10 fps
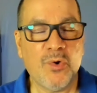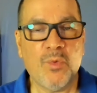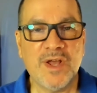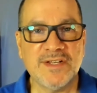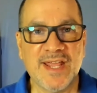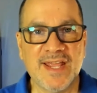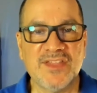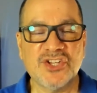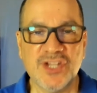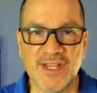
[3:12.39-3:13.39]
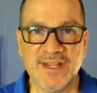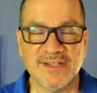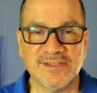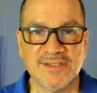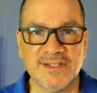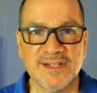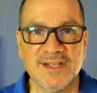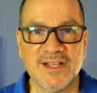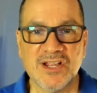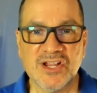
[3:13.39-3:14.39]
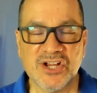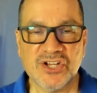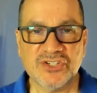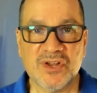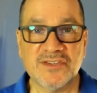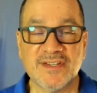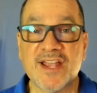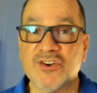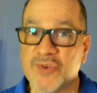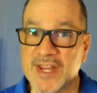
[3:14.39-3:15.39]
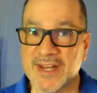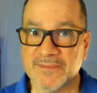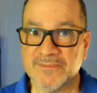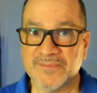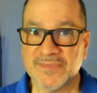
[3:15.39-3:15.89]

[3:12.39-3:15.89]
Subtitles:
One day the cheese started to get green,